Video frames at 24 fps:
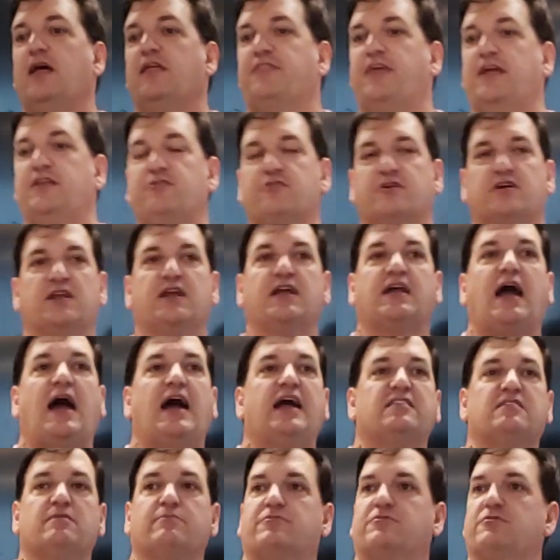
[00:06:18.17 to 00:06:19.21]
Then you're going to
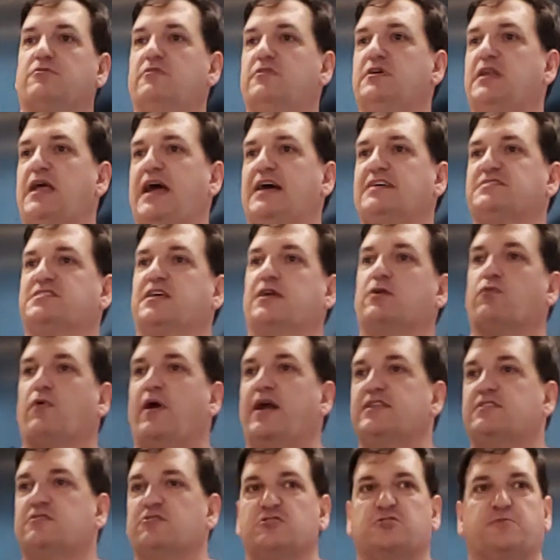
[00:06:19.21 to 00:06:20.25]
guide them through it as they
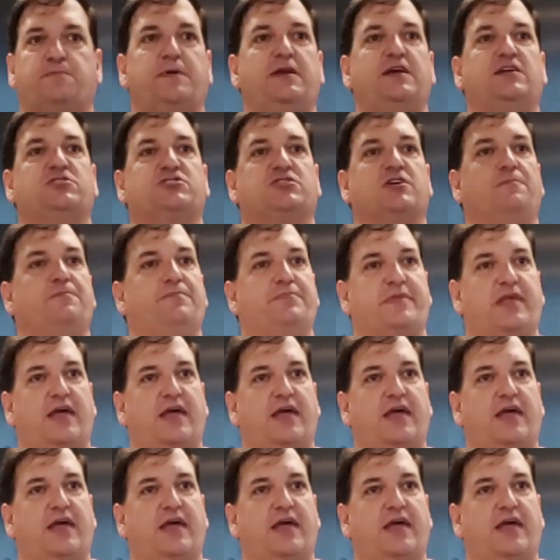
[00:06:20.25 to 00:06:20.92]
write their speech,